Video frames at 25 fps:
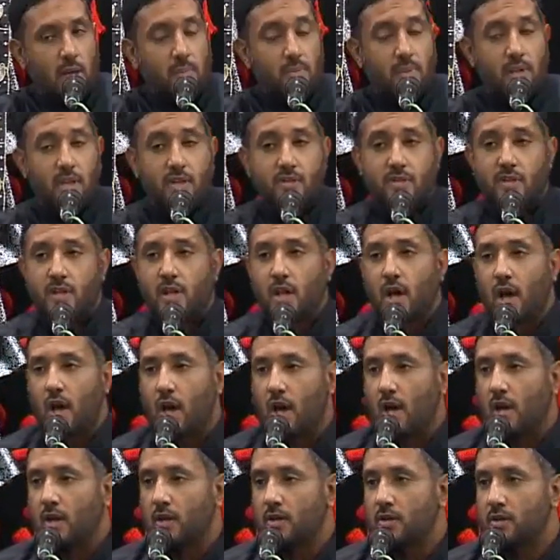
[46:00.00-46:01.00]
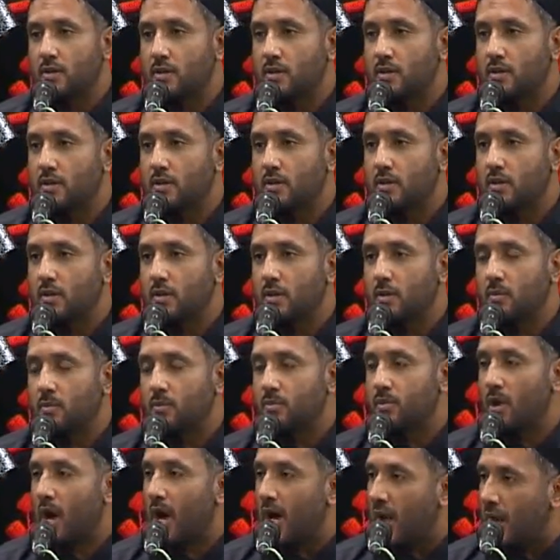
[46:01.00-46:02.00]
Ibn Ziyad
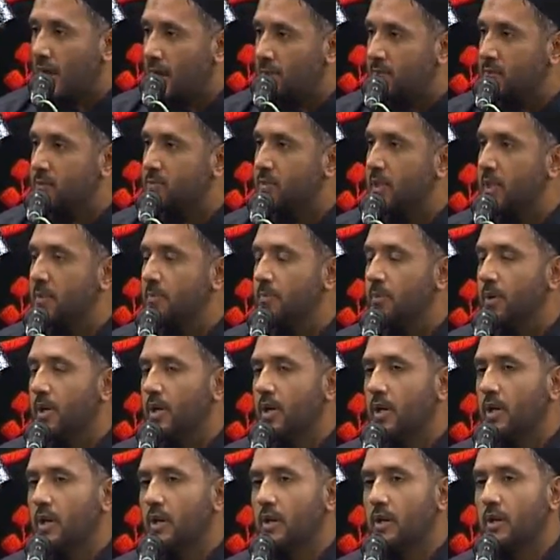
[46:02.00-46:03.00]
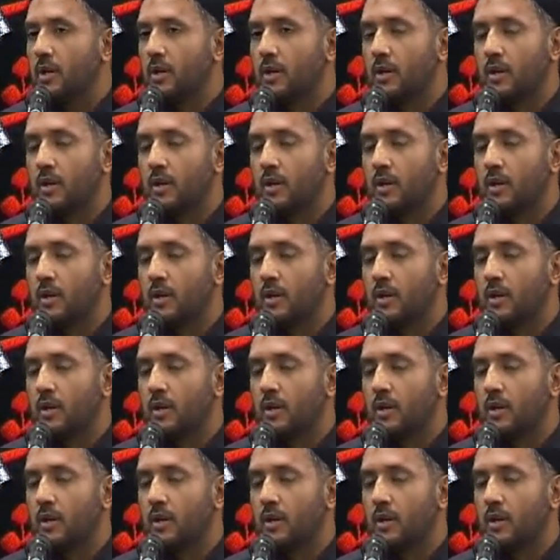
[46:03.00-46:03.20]
bribes people,